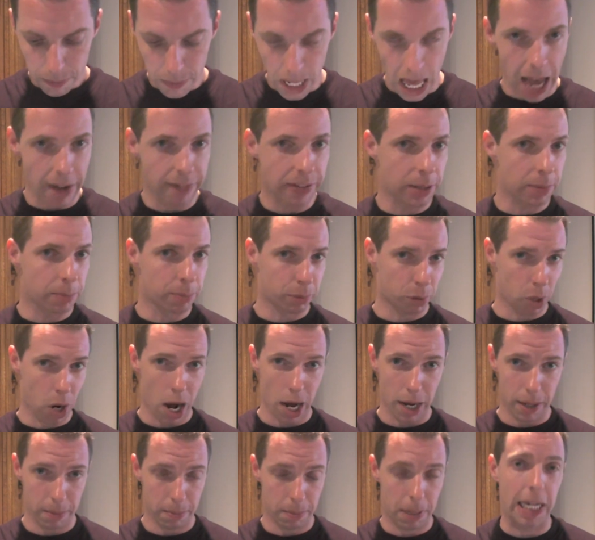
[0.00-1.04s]
having
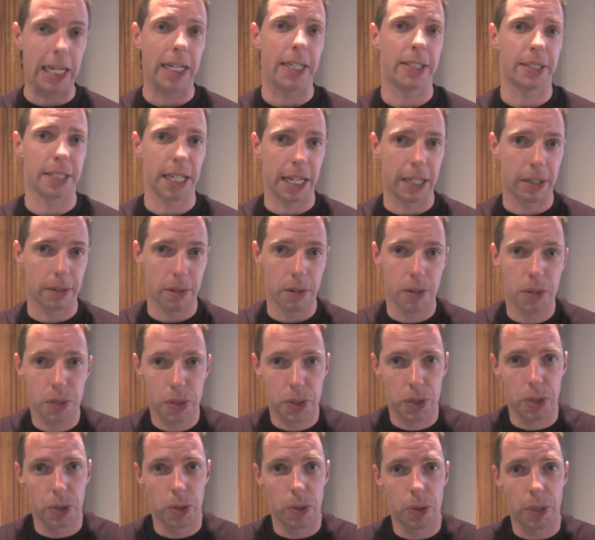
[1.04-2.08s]
brought many
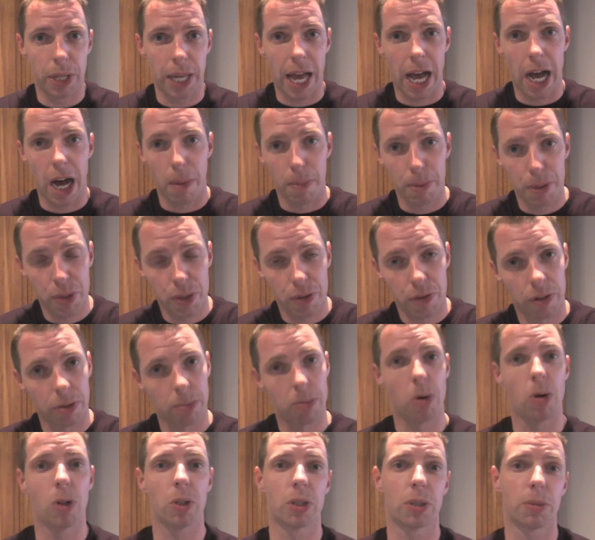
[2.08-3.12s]
cyclists to the Alps for
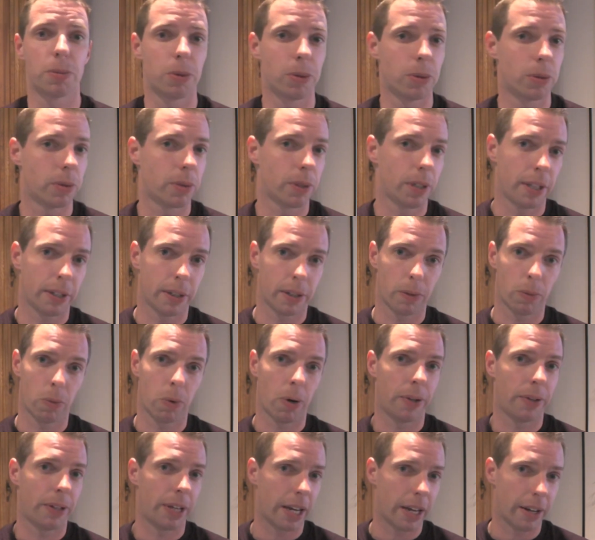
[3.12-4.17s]
multiple either
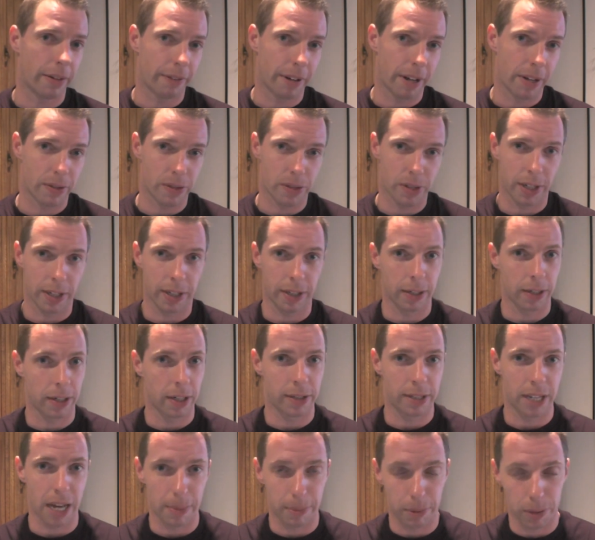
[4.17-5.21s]
one-day events like
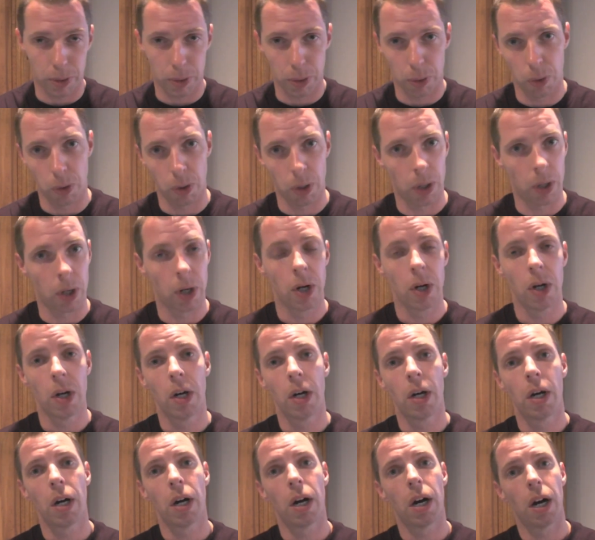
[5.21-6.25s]
Tap to Tour
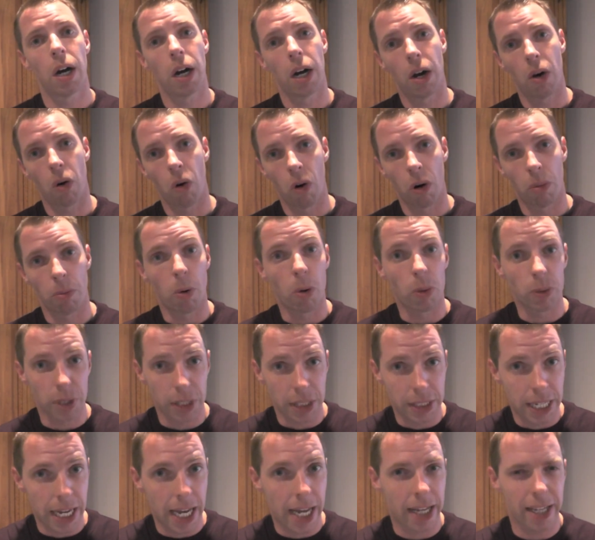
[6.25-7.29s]
or
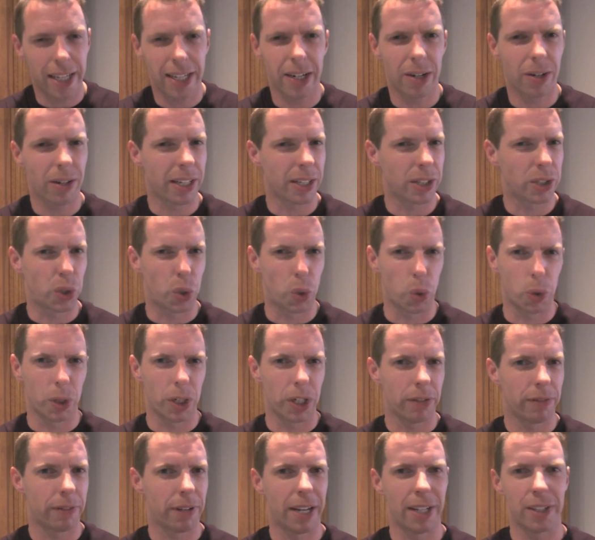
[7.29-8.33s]
multi-day, you know, like
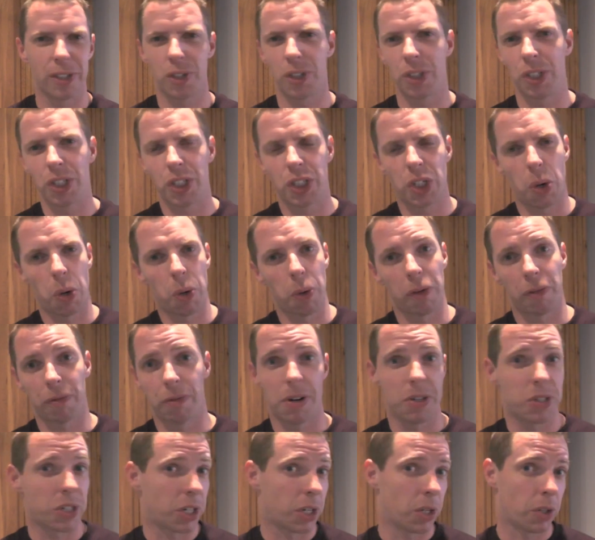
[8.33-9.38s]
touring events or just going with
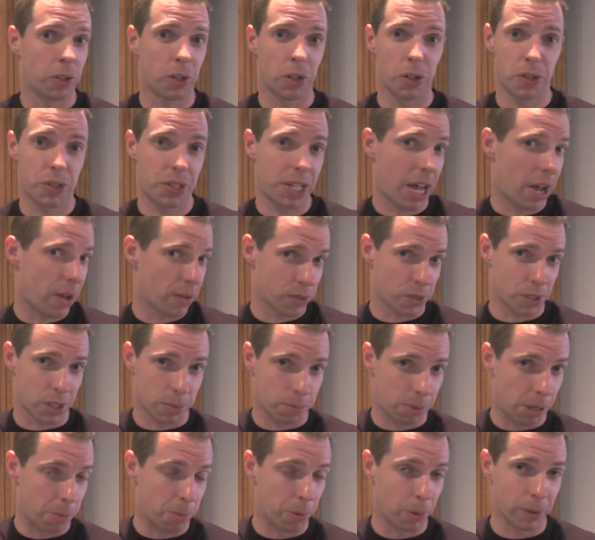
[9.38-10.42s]
friends. I know there's thousands
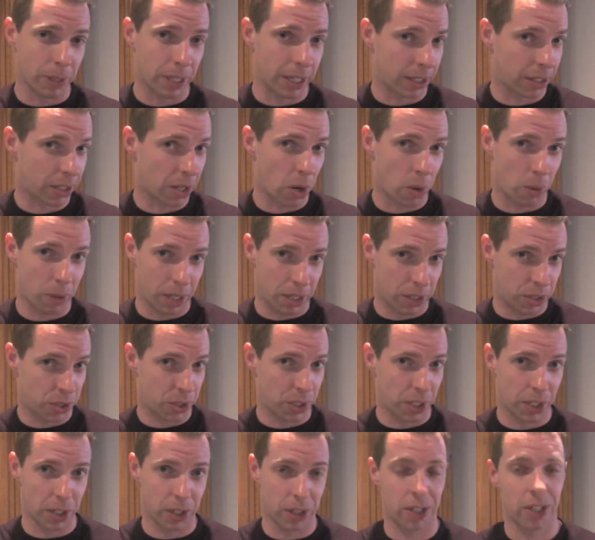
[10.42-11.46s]
of people that go each
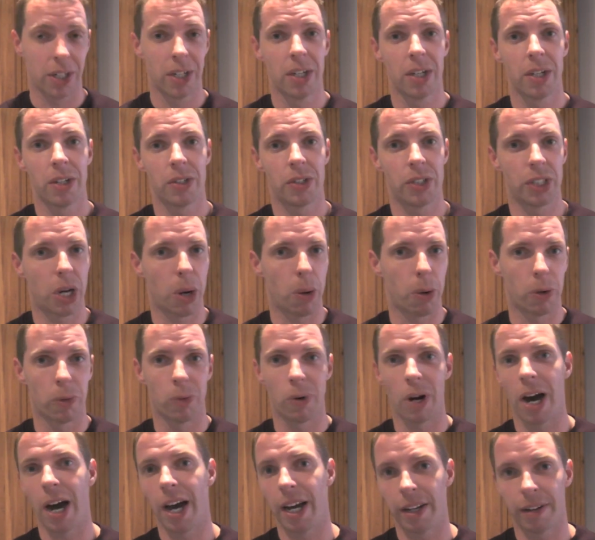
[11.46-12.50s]
year to go and
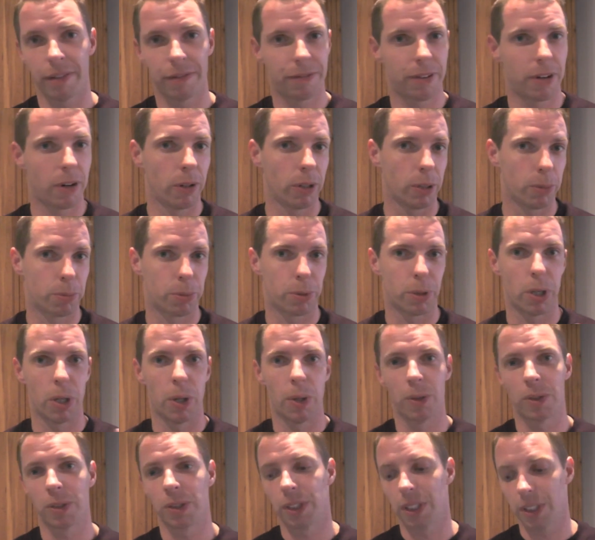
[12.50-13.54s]
ride and follow the
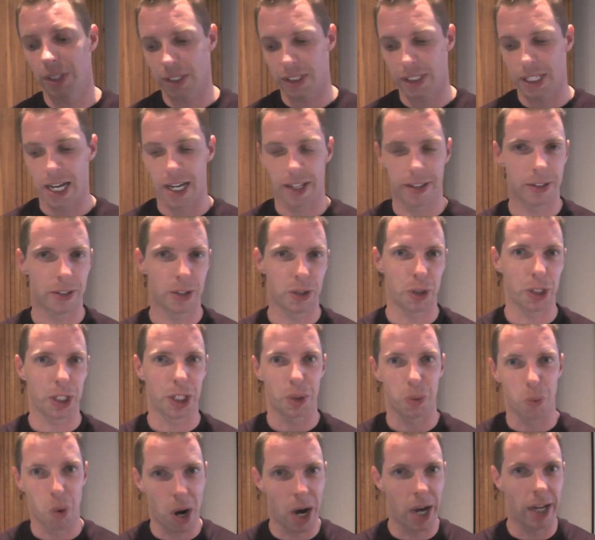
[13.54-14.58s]
pros and this and that, and they're
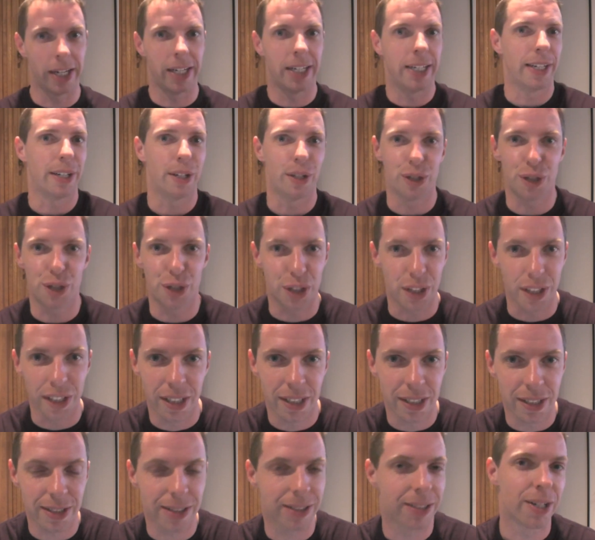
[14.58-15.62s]
drinking wine and eating
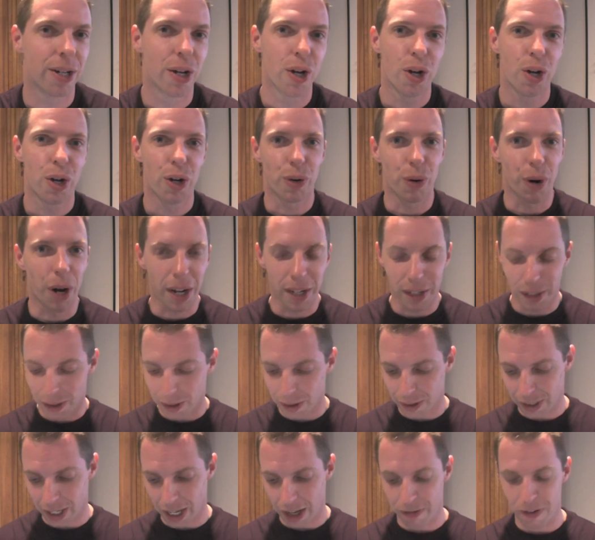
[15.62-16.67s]
cheese and riding
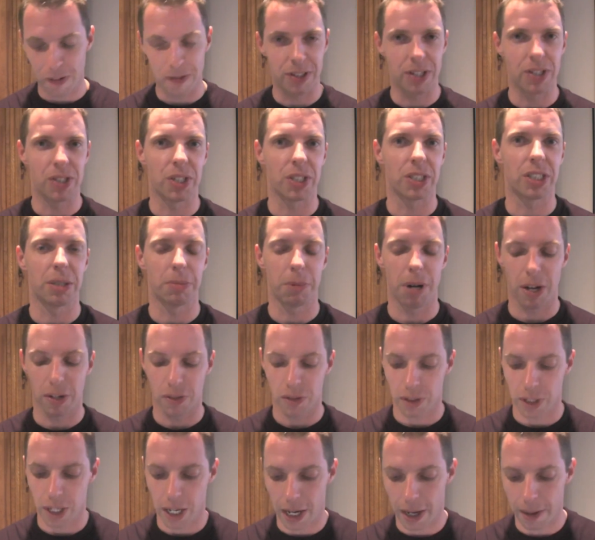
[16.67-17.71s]
all day, 50, 60
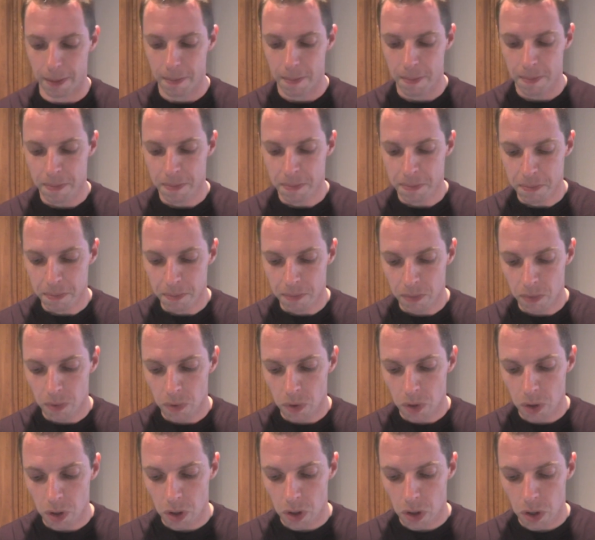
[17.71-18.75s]
miles a day.
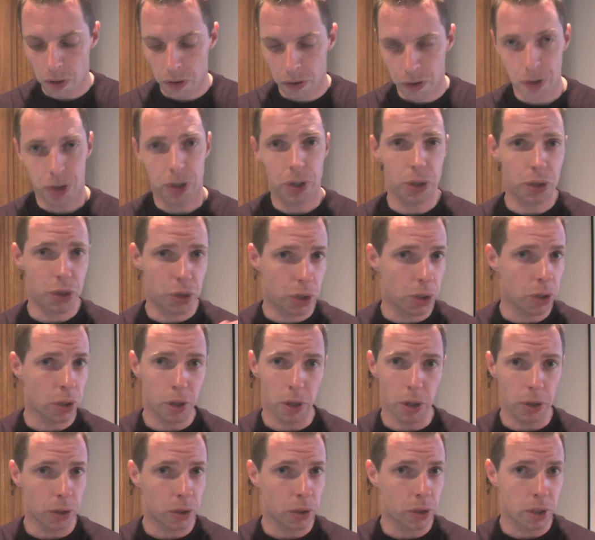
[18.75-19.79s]

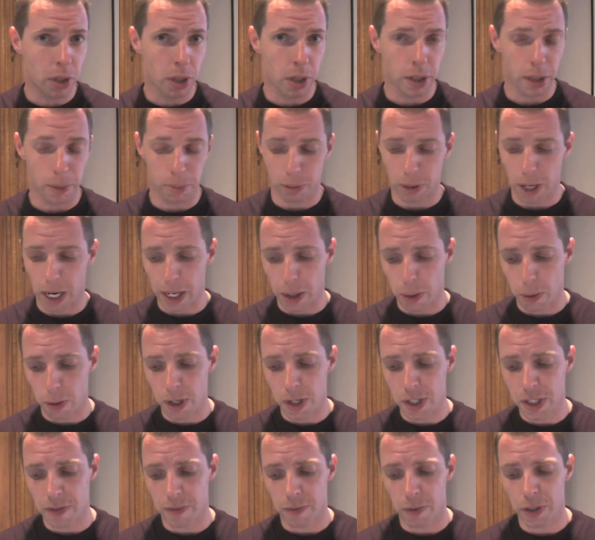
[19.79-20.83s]
The
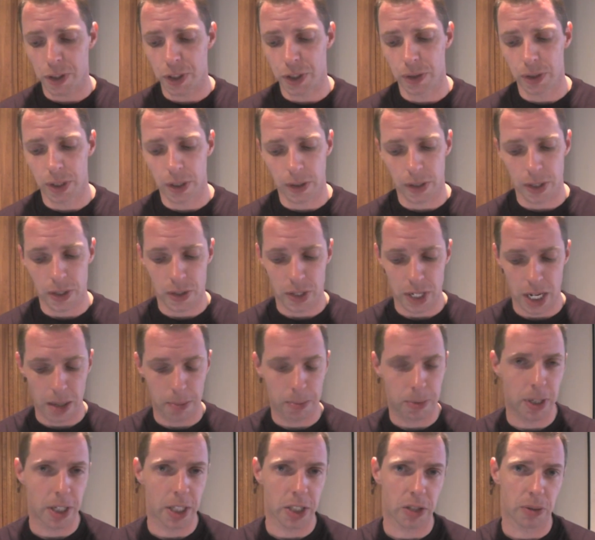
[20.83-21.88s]
priorities of what you need are the
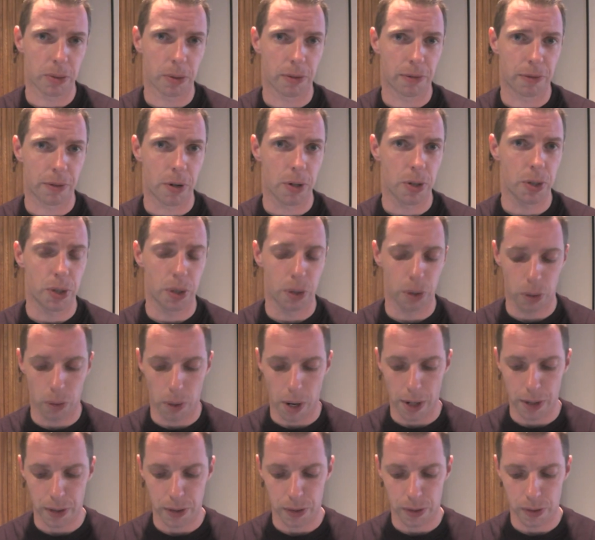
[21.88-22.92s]
same things from the first two
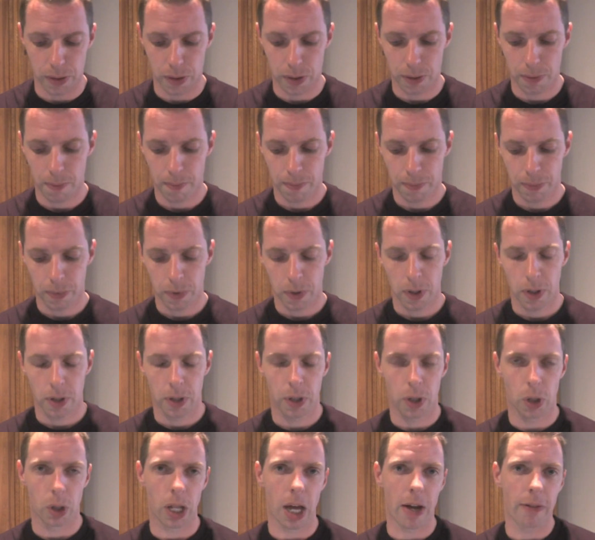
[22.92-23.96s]
questions.
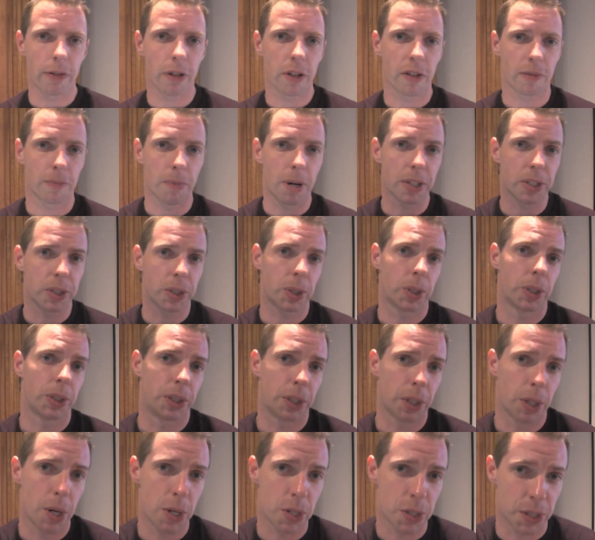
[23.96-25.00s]
Your level of muscular
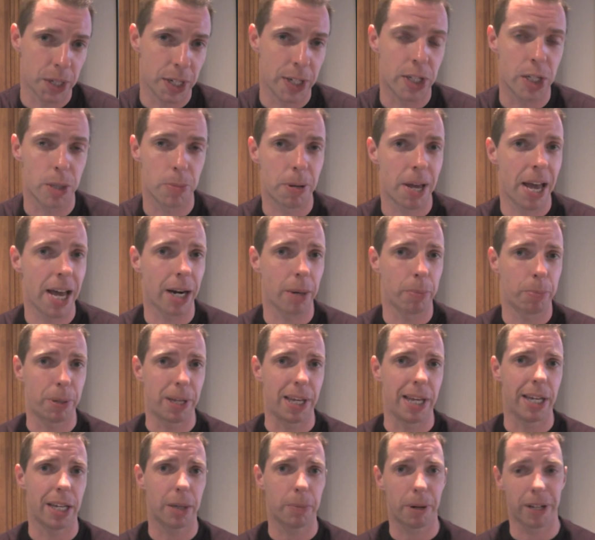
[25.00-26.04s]
endurance needs to be at a
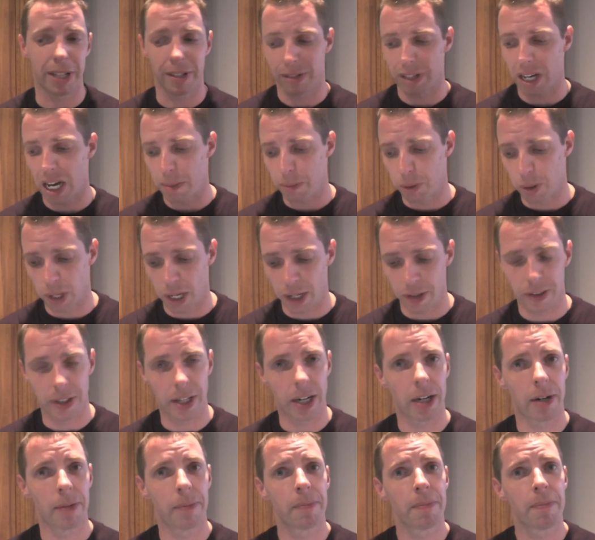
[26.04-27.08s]
peak by the time you hit
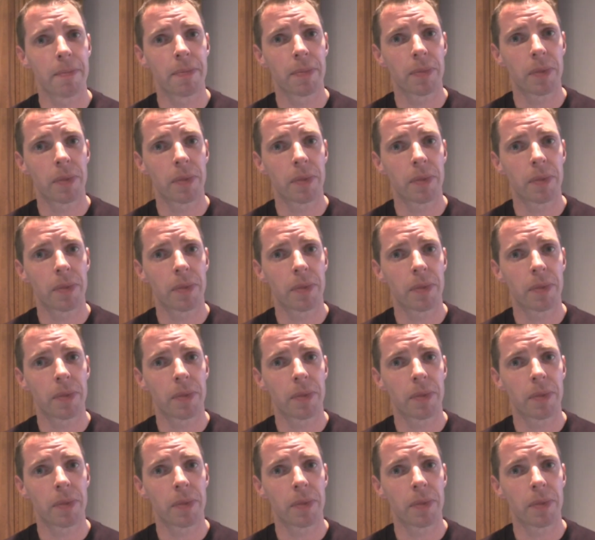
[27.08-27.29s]
there.